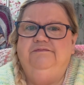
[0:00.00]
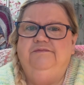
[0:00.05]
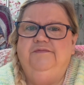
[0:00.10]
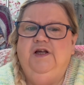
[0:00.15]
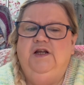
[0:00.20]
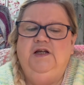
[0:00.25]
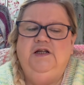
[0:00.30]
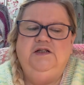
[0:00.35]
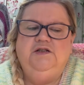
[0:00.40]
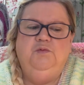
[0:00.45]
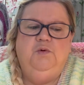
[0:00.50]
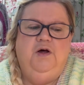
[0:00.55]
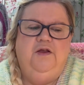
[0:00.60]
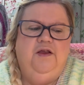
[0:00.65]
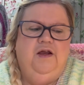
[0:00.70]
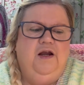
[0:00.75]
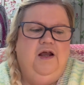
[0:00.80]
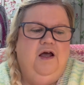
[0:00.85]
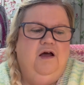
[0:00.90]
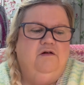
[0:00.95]
I need to work
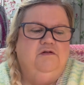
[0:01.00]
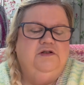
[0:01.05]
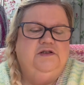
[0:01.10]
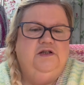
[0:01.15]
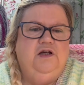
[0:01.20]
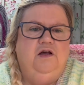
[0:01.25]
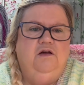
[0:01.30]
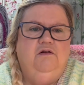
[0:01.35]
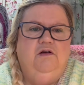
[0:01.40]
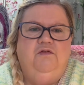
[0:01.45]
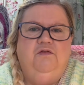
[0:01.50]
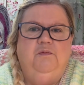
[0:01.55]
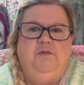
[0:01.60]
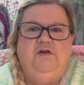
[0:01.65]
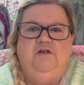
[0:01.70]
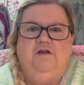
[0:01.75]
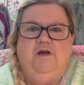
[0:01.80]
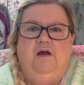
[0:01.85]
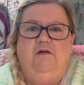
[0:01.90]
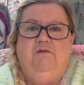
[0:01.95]
that out. So if I'm
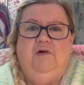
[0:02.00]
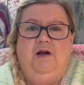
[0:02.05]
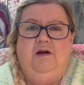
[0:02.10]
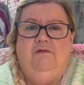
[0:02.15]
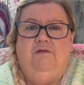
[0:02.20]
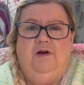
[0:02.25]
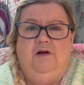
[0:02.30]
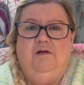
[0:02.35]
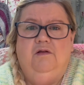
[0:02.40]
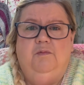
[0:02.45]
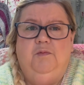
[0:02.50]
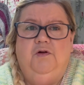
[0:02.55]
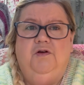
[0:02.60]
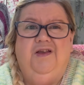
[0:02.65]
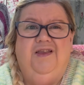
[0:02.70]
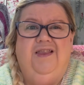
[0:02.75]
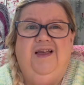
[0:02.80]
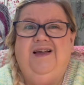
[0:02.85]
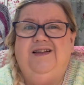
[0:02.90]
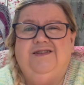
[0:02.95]
just going round and round on the body,
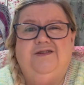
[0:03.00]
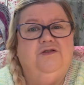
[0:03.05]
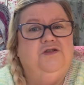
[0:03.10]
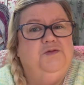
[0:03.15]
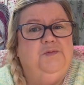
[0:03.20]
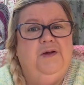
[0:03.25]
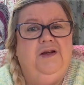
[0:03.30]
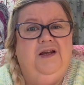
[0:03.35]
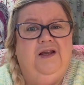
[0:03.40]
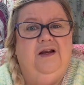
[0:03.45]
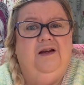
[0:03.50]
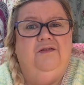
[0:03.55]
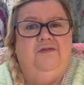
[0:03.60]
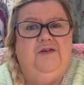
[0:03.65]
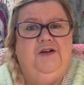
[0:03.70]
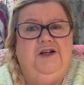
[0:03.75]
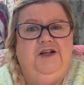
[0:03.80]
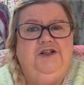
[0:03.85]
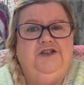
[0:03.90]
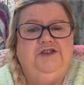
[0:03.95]
that's got to be nearly
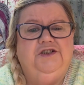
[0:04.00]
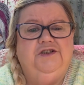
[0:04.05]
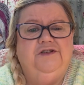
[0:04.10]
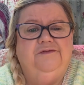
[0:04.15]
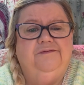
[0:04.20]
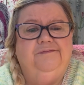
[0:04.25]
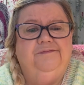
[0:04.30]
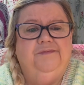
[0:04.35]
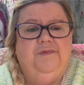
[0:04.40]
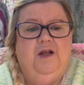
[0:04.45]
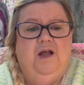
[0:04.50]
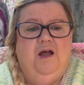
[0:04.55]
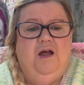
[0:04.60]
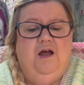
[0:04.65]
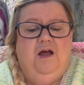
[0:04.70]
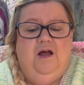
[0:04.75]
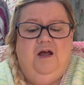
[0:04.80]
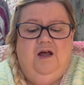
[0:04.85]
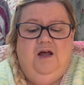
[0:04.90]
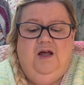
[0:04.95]
finished.
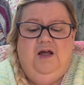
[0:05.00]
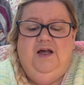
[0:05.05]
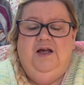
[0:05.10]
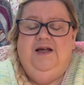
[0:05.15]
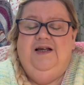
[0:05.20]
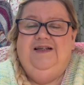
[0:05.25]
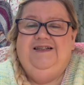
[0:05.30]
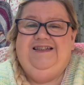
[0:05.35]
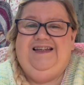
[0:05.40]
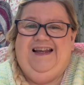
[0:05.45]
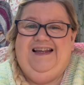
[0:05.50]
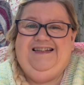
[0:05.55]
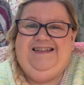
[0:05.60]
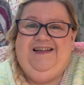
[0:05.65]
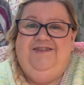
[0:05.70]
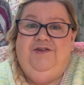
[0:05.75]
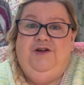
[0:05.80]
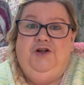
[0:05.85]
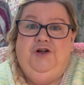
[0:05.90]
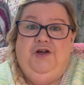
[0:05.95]
So let's
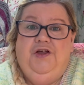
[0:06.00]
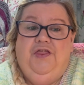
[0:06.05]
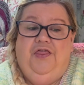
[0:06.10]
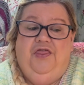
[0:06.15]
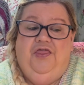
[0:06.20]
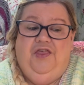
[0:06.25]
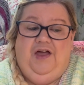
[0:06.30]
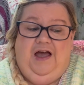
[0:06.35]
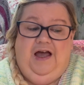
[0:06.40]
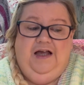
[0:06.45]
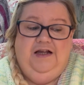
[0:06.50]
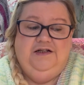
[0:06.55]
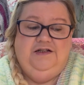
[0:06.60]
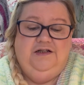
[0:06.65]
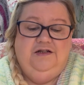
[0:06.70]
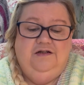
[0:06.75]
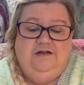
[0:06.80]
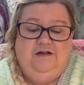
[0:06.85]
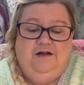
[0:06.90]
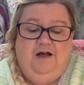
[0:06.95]
have a look at that.
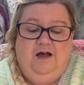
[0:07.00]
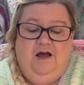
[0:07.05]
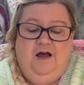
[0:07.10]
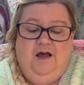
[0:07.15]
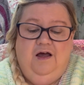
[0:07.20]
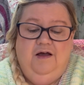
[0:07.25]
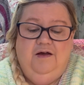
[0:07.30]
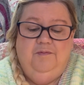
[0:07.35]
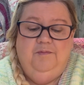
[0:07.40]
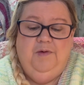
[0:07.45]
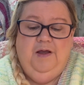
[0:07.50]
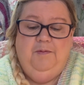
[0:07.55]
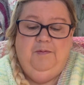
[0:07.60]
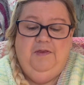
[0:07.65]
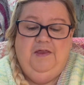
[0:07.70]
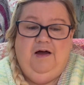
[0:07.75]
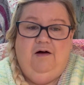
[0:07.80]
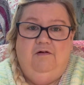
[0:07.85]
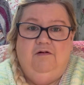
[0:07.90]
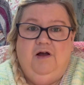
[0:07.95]
Maybe
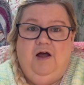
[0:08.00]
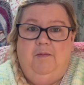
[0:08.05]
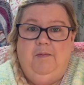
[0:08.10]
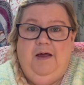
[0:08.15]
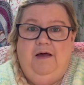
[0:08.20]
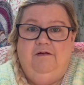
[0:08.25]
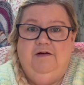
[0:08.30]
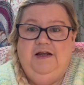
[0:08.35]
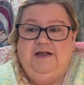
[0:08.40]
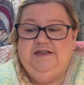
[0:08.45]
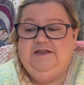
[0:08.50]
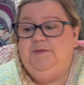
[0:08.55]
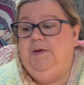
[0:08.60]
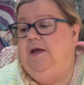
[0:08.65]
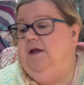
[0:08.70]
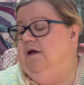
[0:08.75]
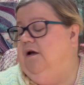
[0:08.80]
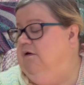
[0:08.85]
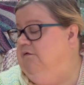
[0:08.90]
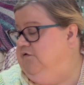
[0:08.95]
that will come out next
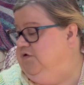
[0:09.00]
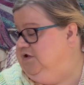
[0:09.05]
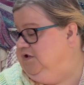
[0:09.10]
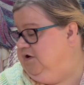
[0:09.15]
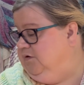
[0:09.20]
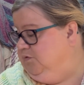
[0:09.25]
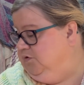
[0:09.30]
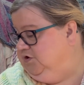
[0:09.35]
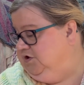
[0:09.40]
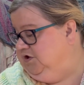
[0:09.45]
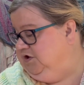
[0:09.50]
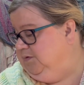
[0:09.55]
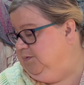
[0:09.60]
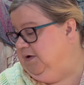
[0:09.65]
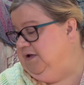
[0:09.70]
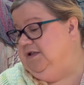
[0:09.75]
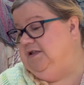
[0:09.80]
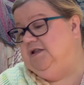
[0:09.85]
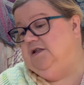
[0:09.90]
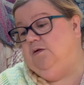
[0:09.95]
week. Obviously I want to do my
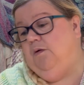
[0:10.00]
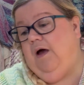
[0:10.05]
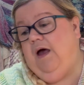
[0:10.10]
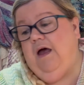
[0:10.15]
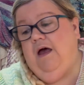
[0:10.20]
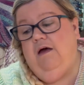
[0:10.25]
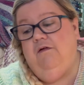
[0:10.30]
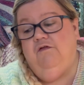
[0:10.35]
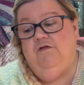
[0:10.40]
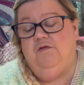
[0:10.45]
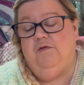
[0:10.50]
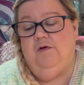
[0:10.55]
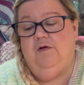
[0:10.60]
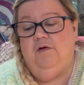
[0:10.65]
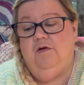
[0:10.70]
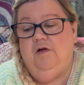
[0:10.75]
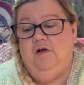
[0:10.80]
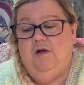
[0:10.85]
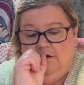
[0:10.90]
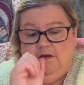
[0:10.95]
square
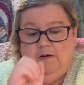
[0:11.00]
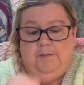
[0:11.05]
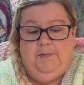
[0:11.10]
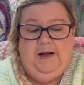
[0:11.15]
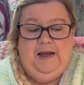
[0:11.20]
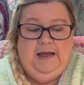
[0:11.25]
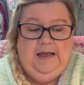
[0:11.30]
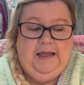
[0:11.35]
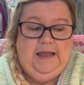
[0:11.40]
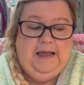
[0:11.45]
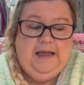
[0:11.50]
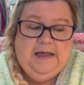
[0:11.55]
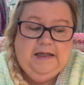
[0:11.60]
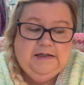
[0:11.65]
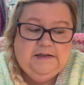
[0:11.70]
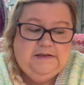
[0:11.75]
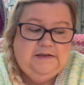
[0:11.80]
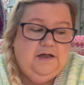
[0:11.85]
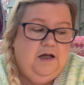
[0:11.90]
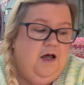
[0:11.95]
for the
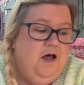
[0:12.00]
blanket.